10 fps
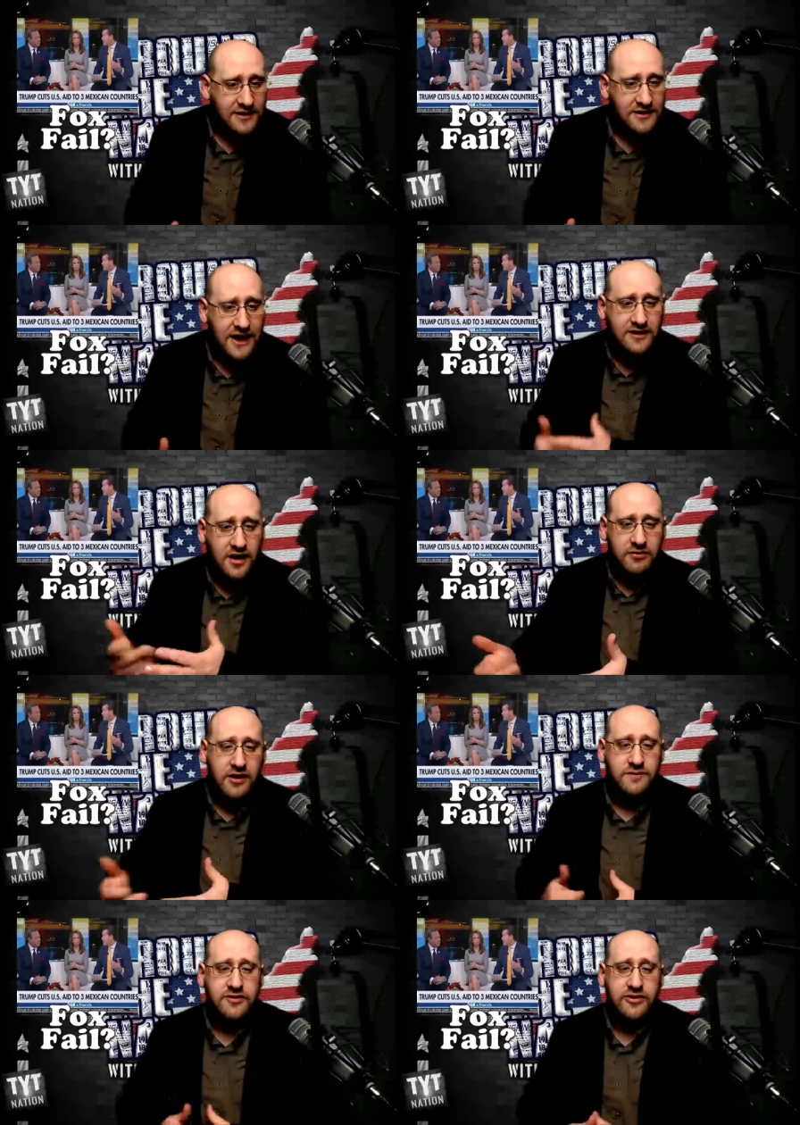and coming
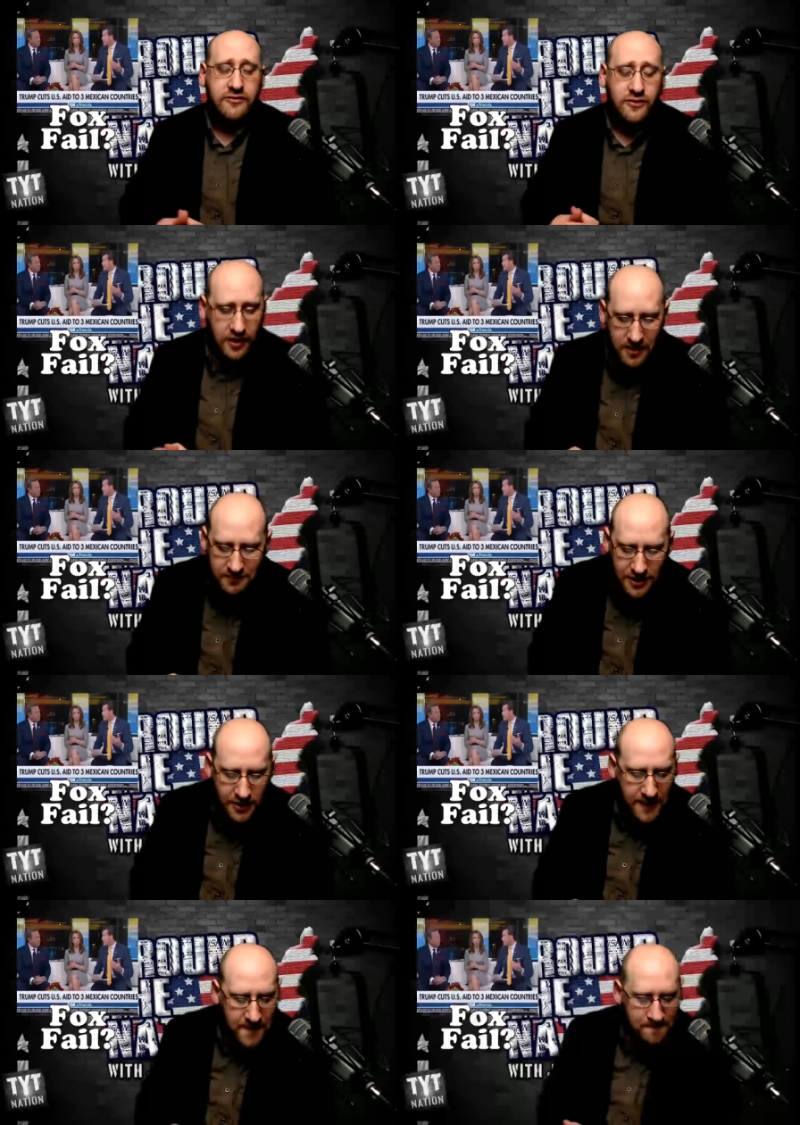up to America.